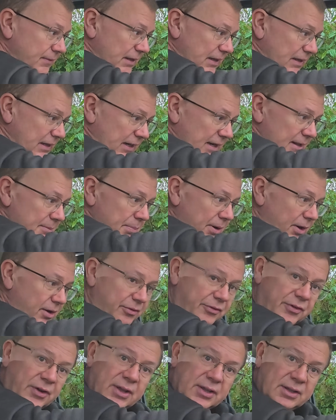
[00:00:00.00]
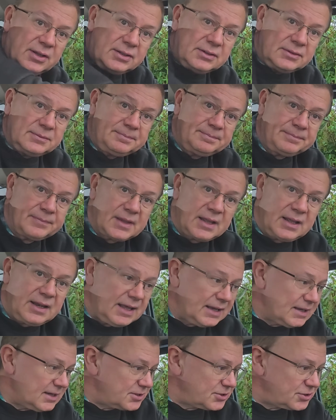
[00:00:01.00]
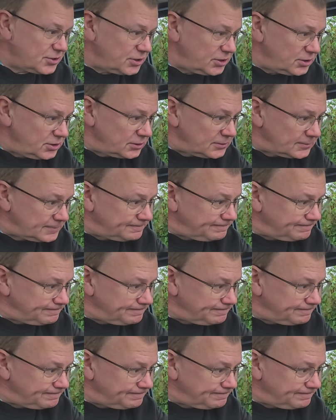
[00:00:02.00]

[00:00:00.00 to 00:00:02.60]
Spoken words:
clip off like so.